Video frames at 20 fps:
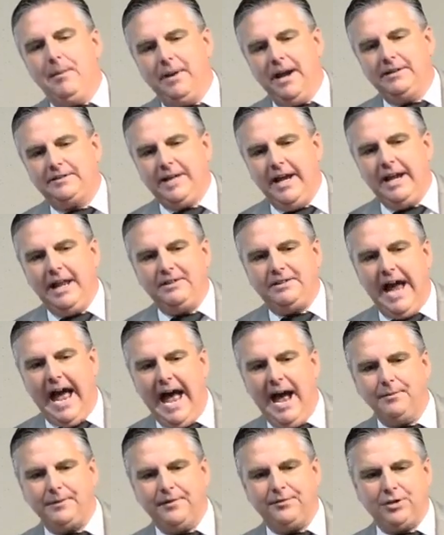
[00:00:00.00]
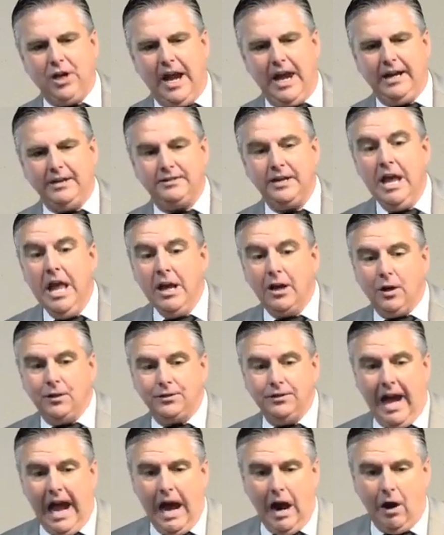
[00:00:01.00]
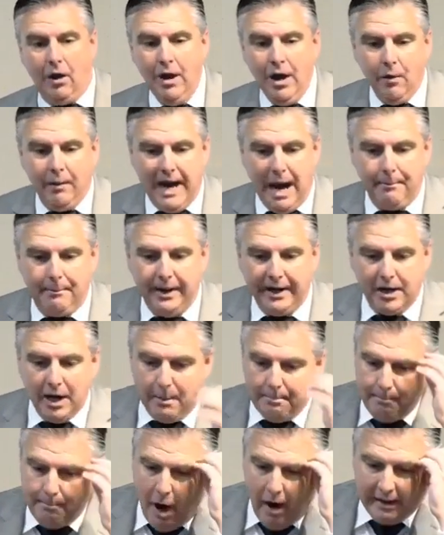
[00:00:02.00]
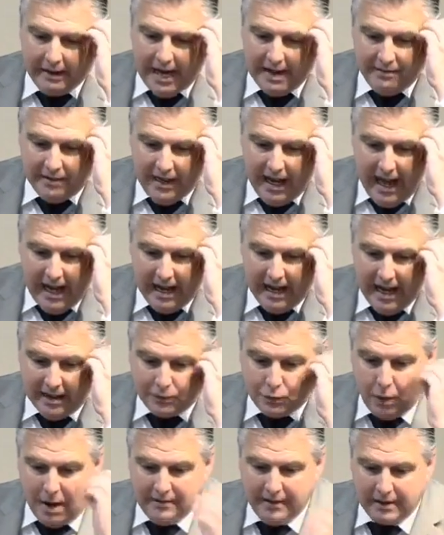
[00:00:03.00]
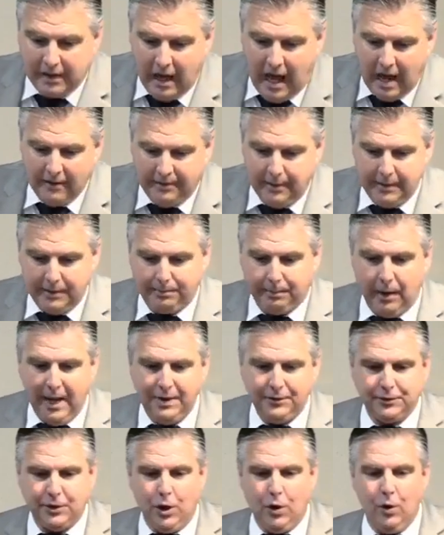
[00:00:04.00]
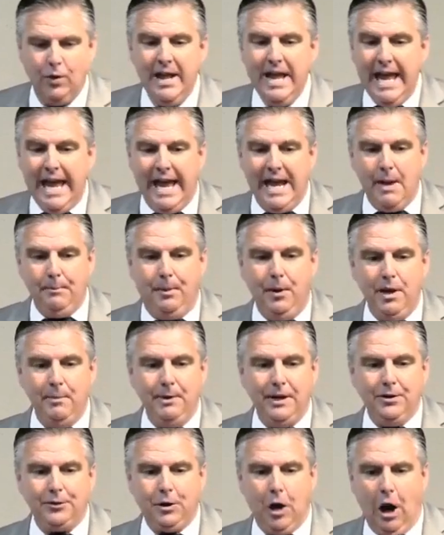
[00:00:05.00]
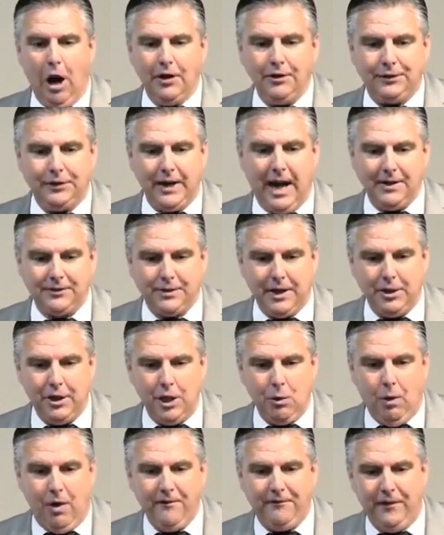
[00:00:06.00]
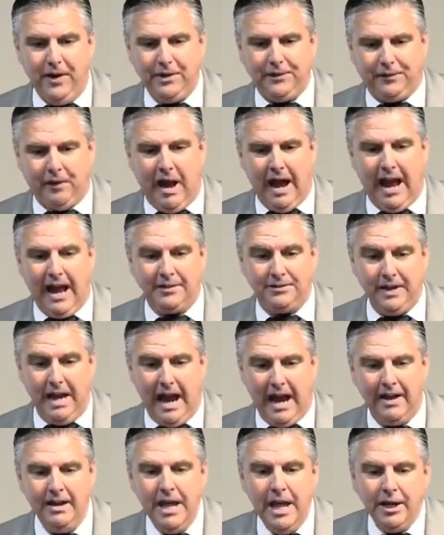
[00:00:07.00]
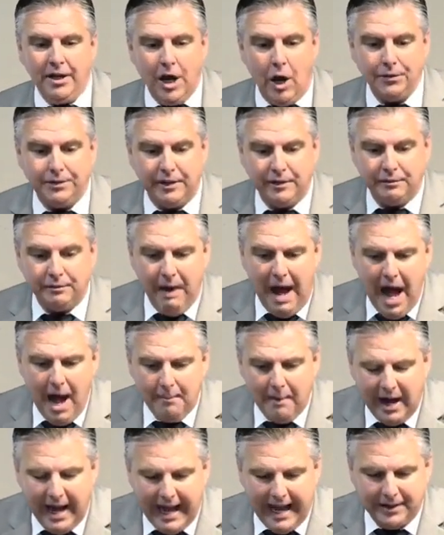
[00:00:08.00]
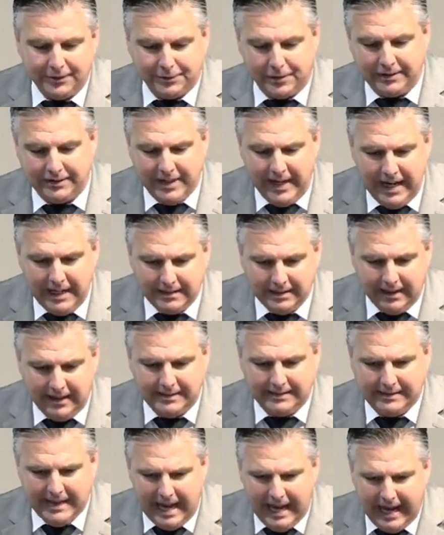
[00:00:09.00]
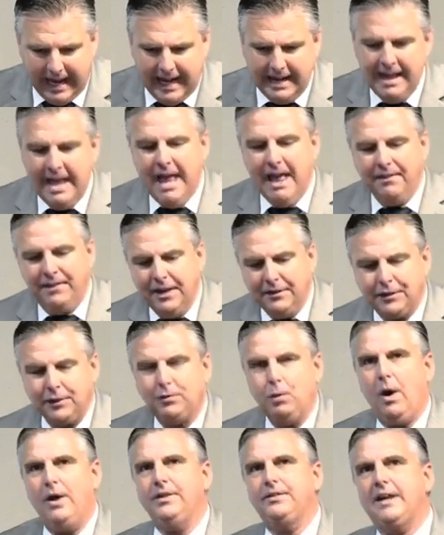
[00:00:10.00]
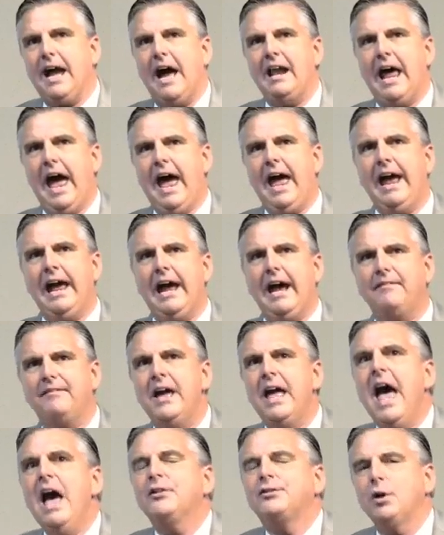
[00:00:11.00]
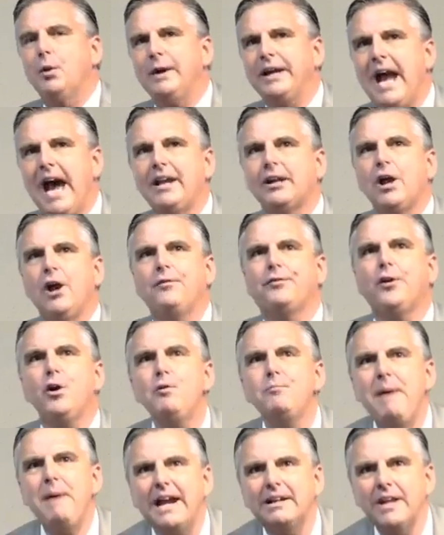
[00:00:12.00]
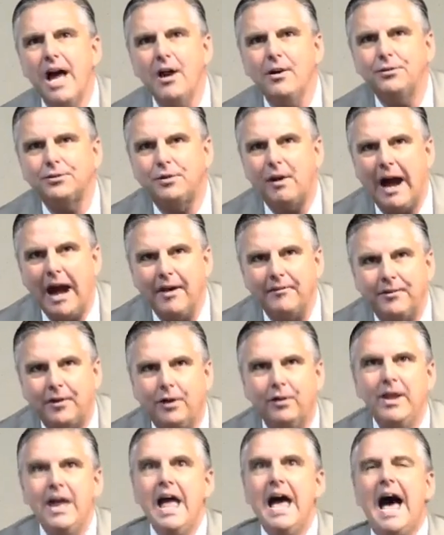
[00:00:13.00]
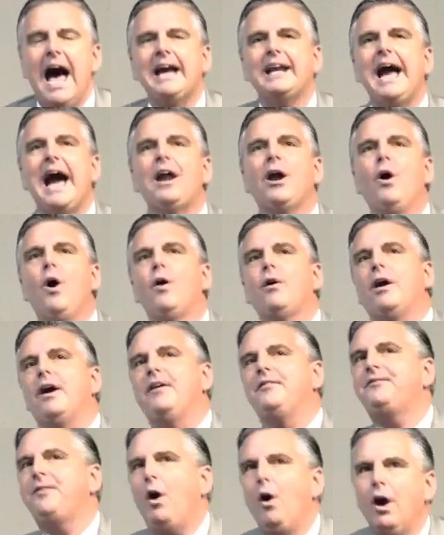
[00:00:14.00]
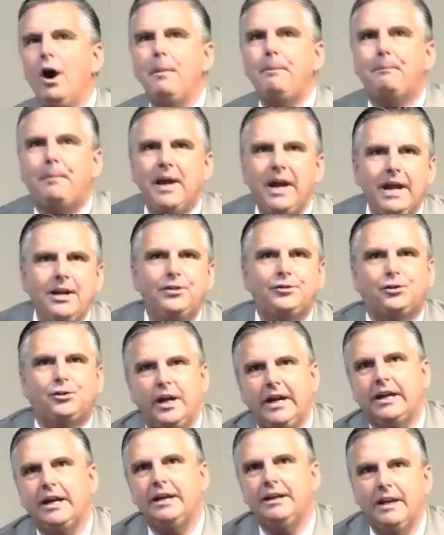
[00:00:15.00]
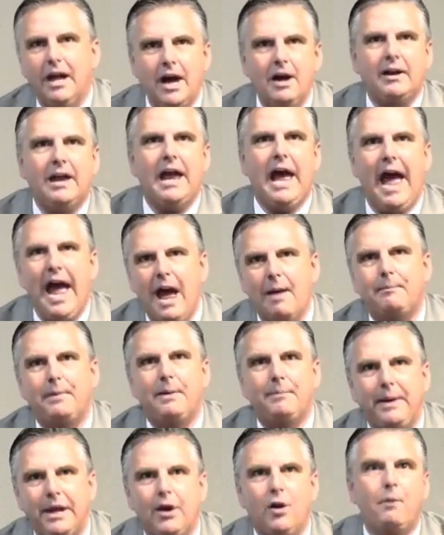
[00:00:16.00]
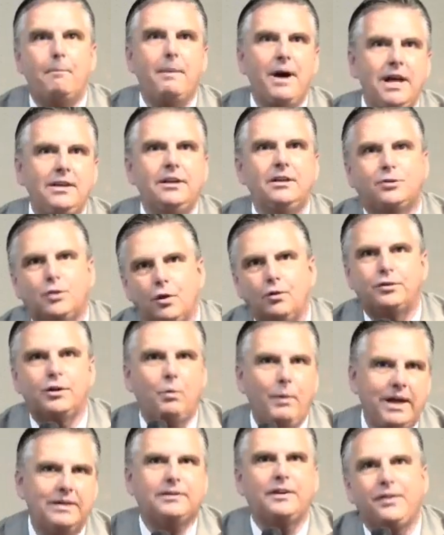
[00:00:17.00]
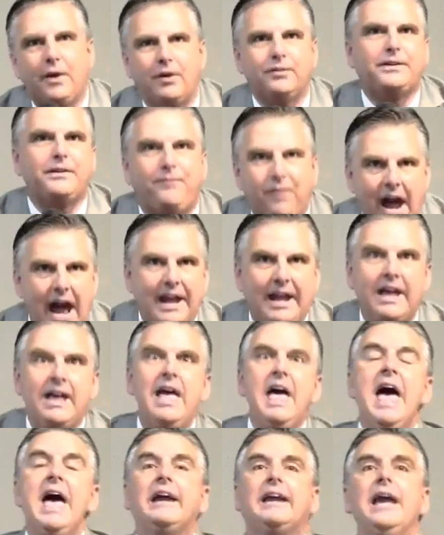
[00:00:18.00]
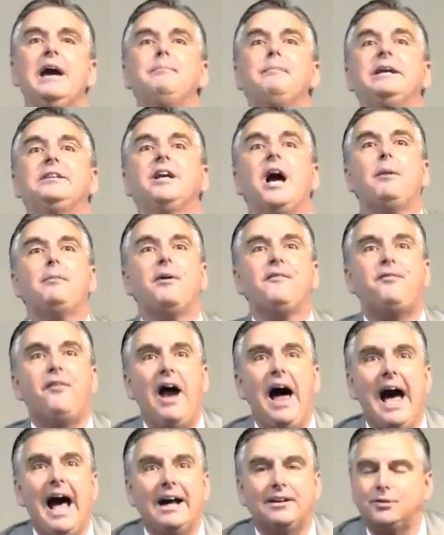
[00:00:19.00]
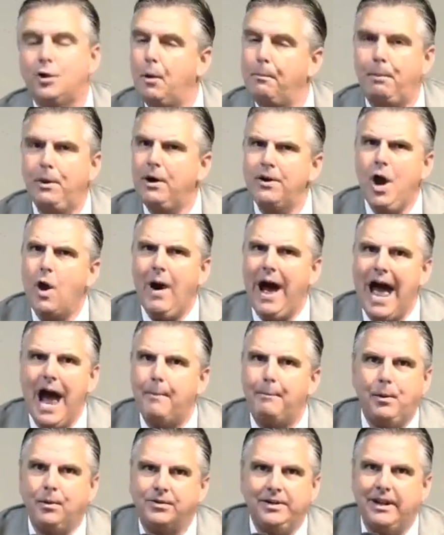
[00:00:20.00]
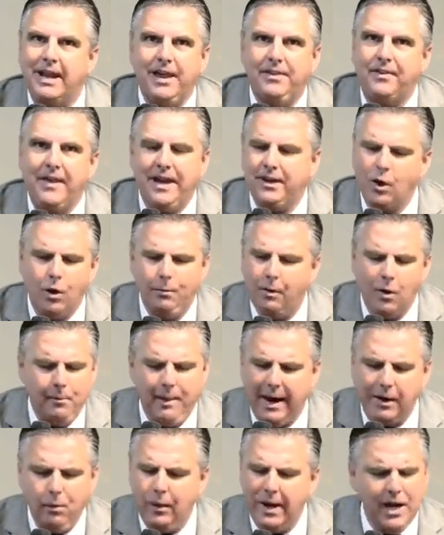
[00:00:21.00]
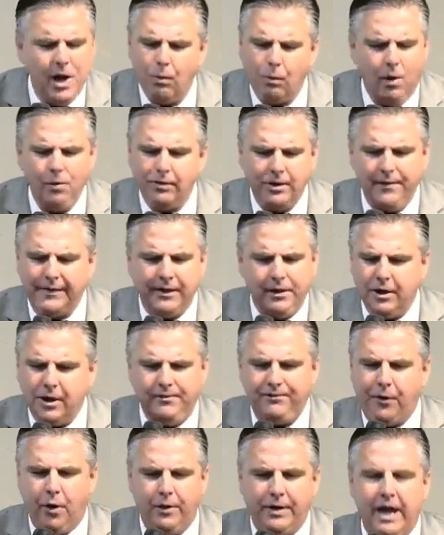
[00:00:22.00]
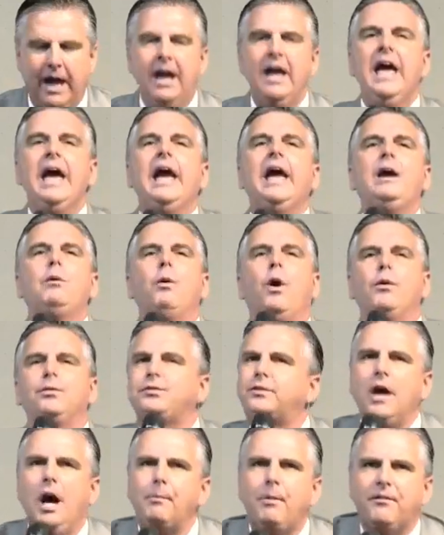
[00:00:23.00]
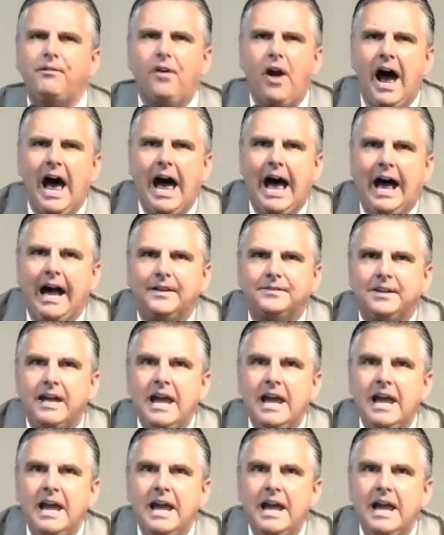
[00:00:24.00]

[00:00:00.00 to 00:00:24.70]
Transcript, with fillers: But I tell you, times have changed. Because now, when I pick up Mark every day at 12 o'clock from his play school and I put him in his car seat, I say, do you want french fries? Yeah. Because his mama has strategically said, this is what he's got to have. So we got to go through McDonald's drive through. I got to order a four piece chicken nugget happy meal Monday, Tuesday, Wednesday, Thursday, Friday. Give me double fries. Don't put no apples in that thing. Don't nobody. We don't want nothing good for you. He wants double fries.